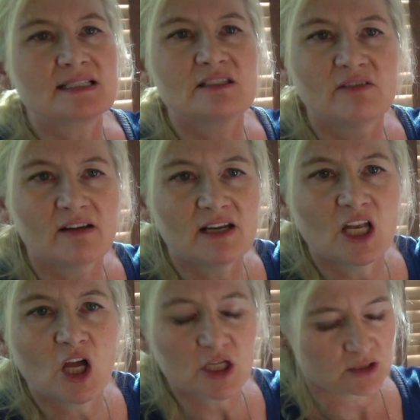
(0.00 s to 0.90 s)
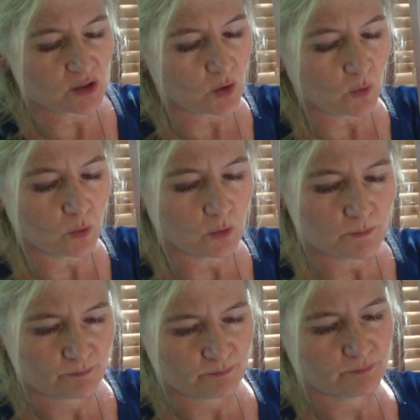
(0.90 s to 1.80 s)
the very last hole
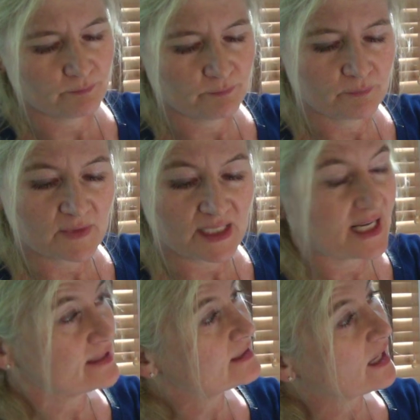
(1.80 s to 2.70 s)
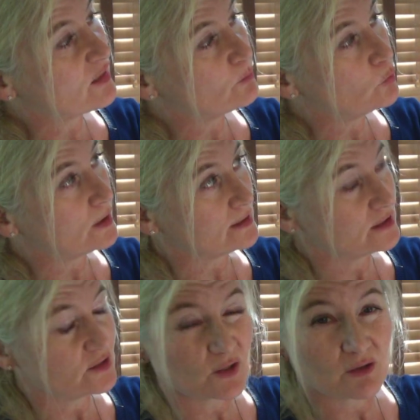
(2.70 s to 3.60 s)
that he has to get the ball
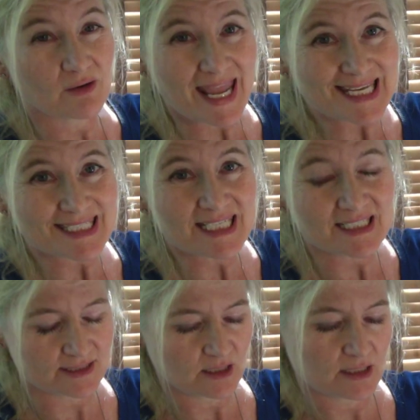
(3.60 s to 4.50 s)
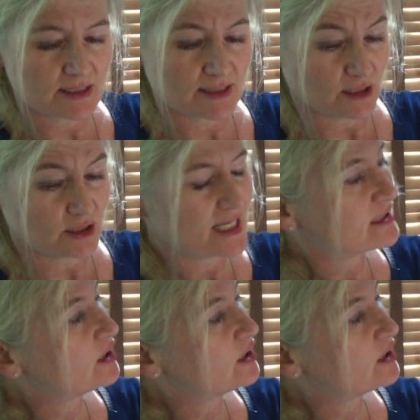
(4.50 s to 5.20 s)
into. So there are 18. It takes a